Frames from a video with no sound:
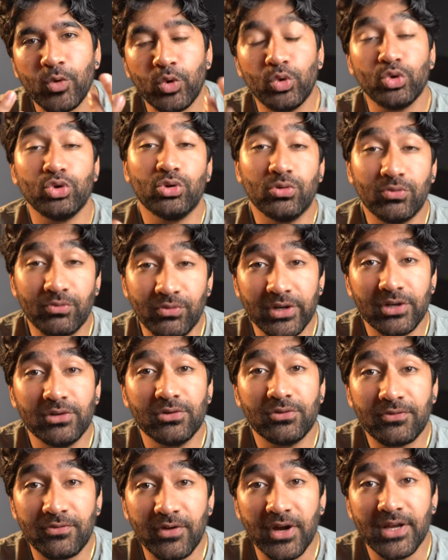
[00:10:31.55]
who your
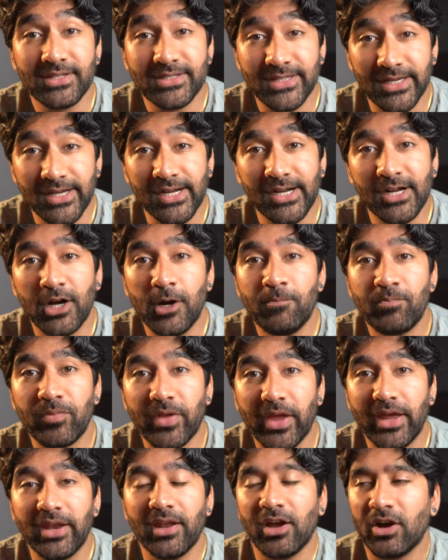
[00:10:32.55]
real friends are.
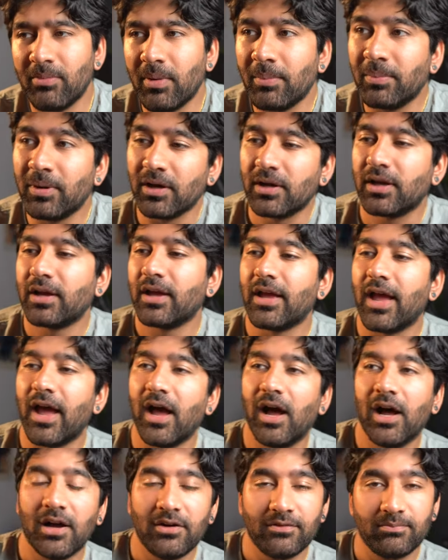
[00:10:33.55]
And I remember
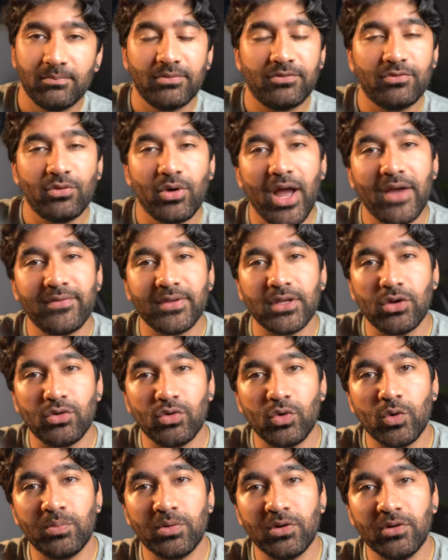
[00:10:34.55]
before having a
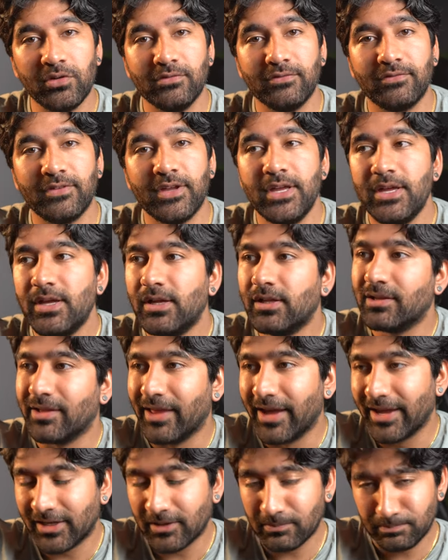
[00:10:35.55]
group of
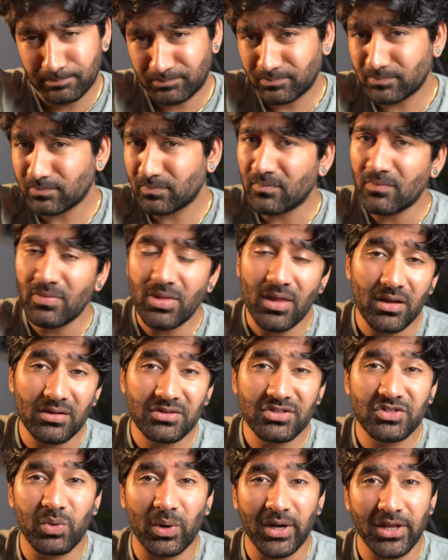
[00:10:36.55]
like
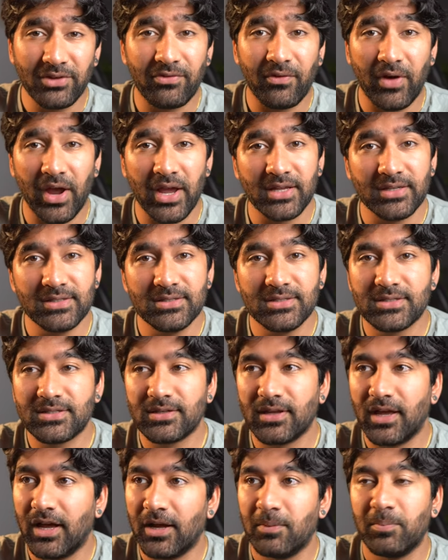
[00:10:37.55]
20
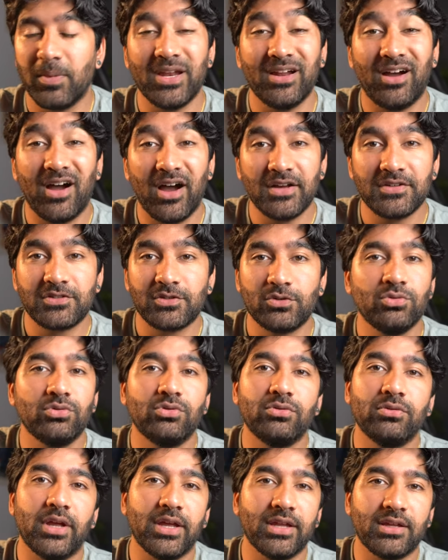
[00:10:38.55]
friends in high
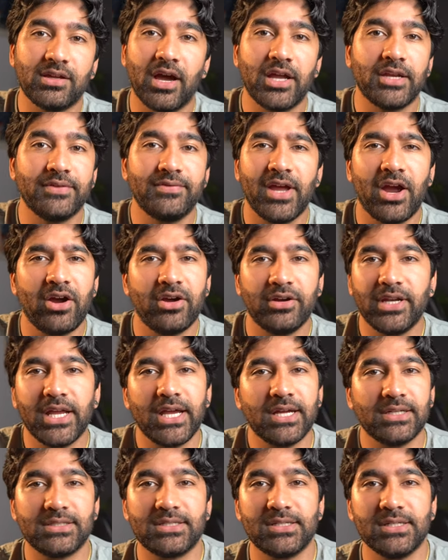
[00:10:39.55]
school, it kind of narrowed
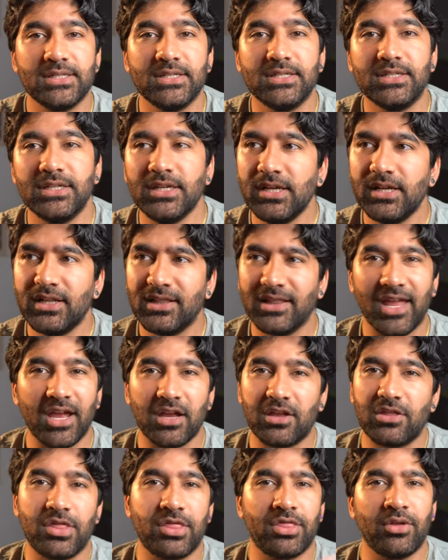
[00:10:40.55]
down to
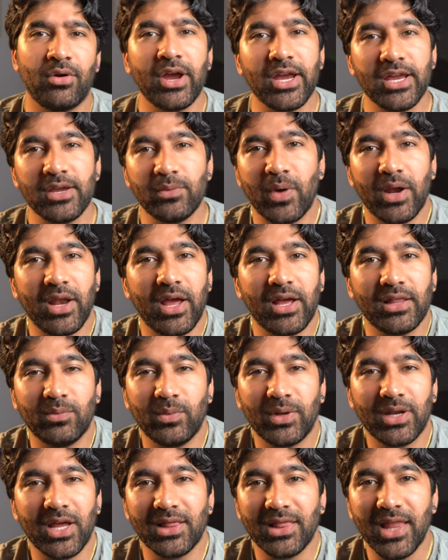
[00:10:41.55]
like three when
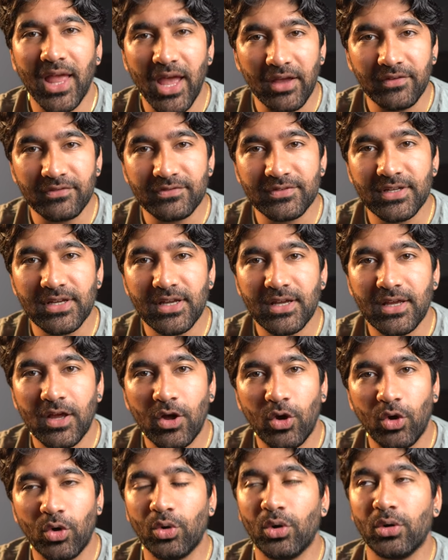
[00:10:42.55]
I left.
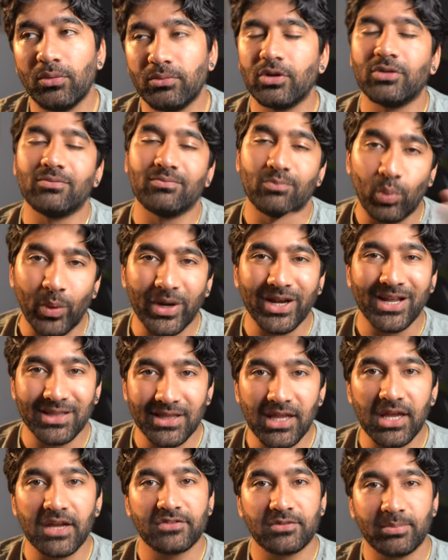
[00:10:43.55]
Or not when I
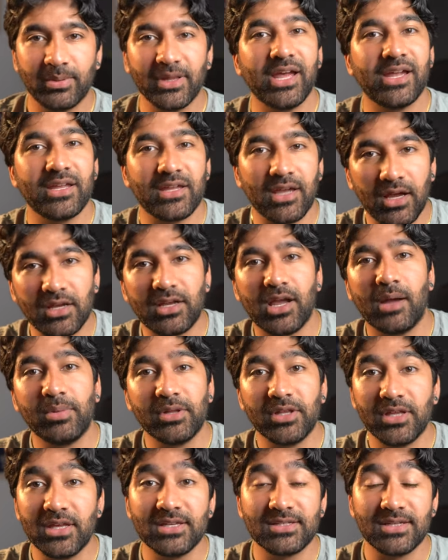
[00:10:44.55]
left, but like a
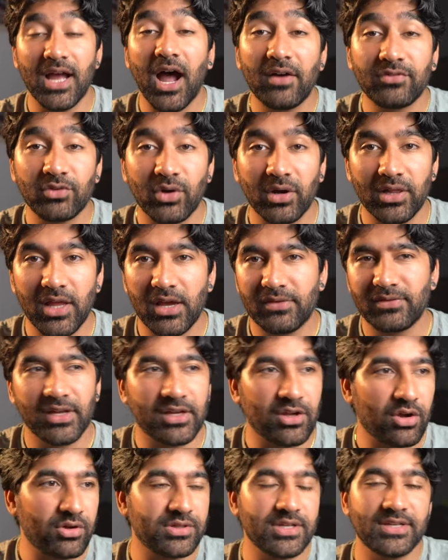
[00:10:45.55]
couple of years after I left,
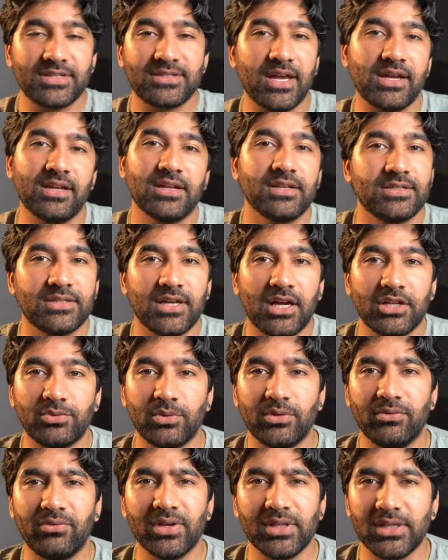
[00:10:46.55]
like I only stayed in touch
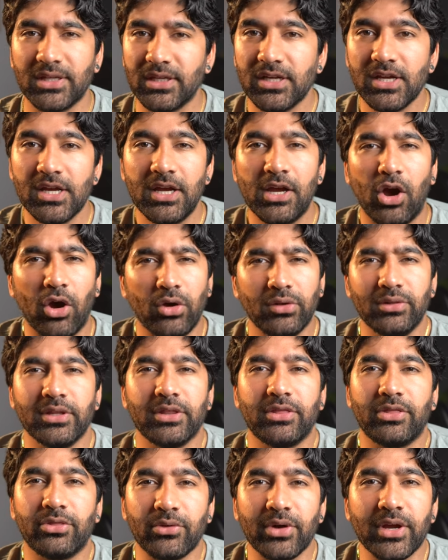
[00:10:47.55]
with really
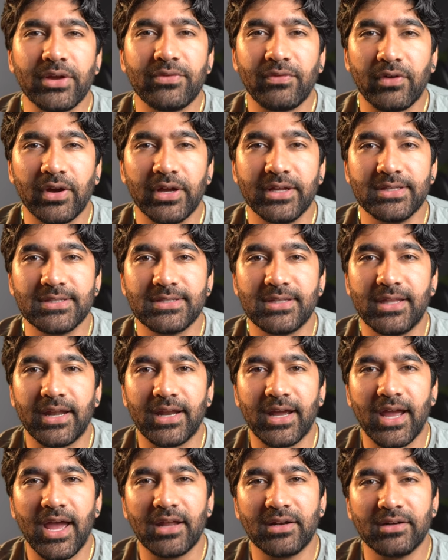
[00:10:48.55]
only three friends
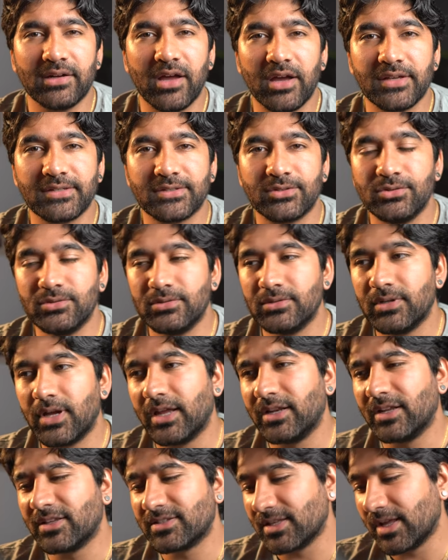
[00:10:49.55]
that I had in high school.
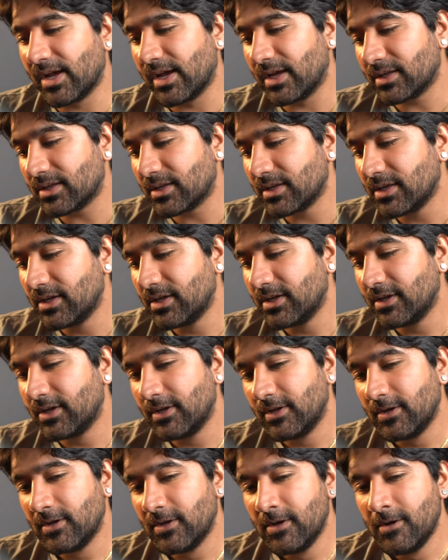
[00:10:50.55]
And it's like,
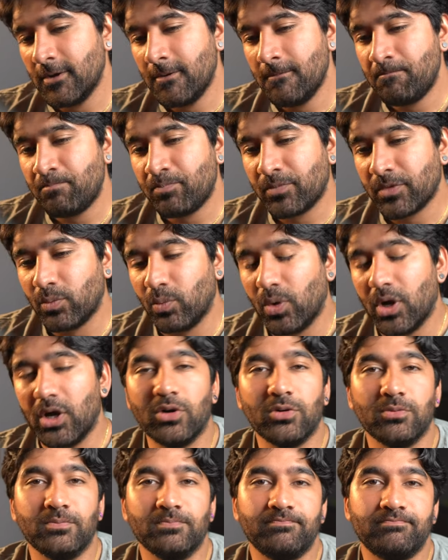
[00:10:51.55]

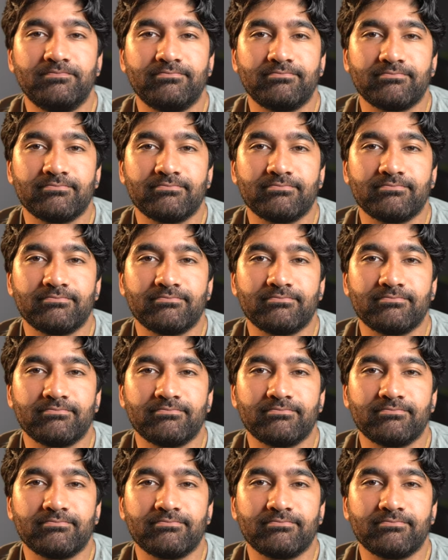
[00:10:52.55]
well,